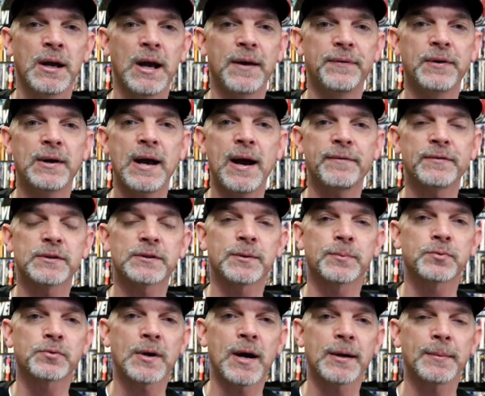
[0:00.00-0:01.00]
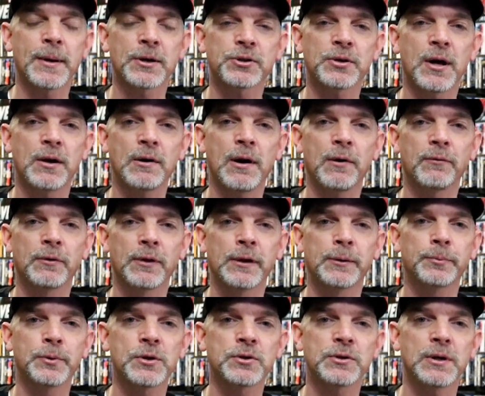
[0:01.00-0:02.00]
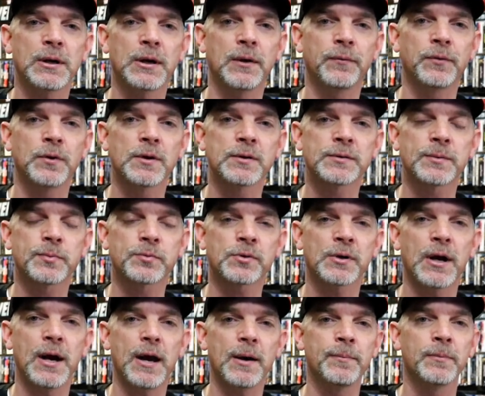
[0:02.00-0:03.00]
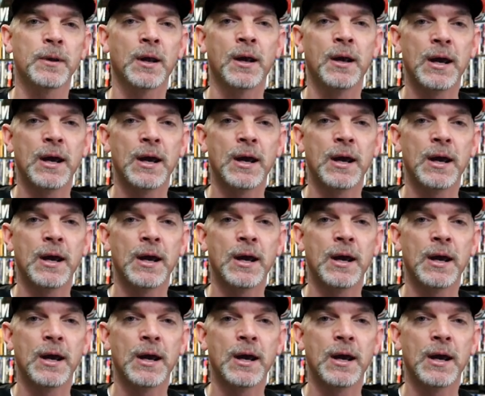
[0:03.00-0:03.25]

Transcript: If you haven't subscribed to my channel, I really appreciate it if you would subscribe.